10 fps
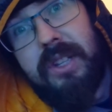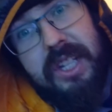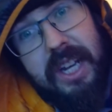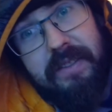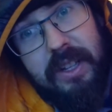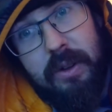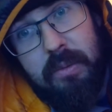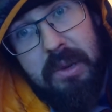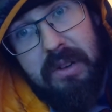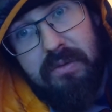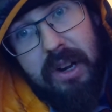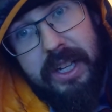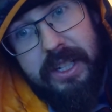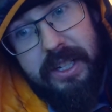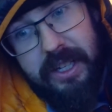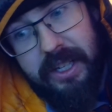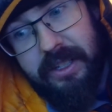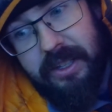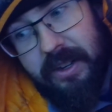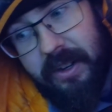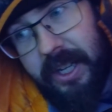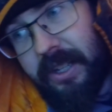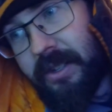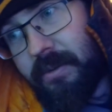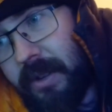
We did have a little bit of rain in the night as